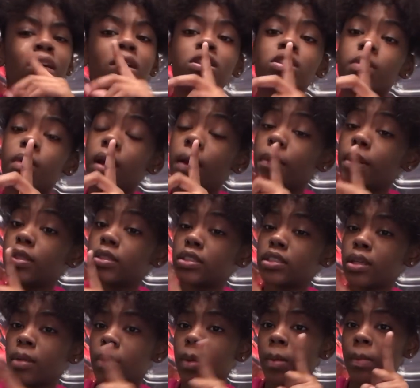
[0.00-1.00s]
So when I posted
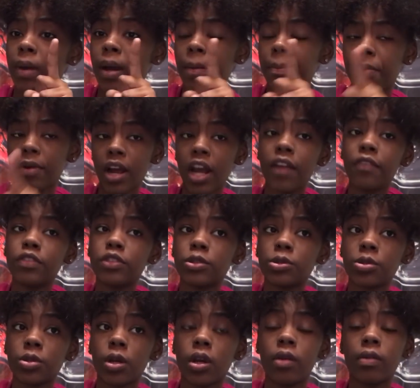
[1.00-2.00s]
something on my private
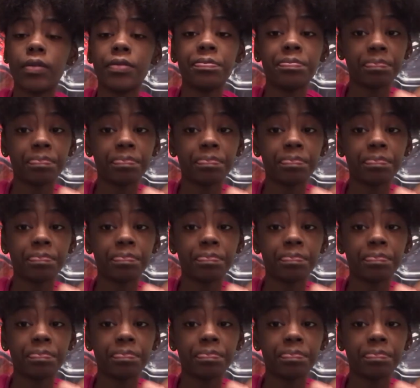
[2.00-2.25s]
story,